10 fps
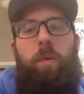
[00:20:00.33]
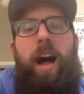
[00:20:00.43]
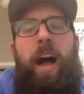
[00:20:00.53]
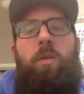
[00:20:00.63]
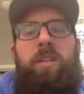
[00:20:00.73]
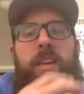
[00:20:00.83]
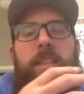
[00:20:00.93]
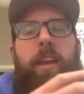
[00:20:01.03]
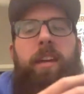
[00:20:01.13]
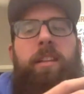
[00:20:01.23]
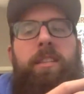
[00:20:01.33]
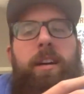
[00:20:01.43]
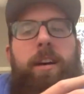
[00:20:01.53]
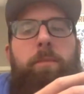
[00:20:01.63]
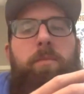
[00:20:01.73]
I always say that
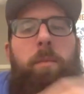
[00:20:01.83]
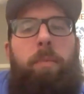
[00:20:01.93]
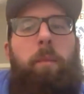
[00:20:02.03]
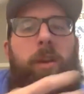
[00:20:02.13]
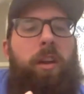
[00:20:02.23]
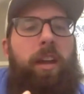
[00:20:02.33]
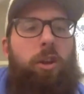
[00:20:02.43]
it probably, again,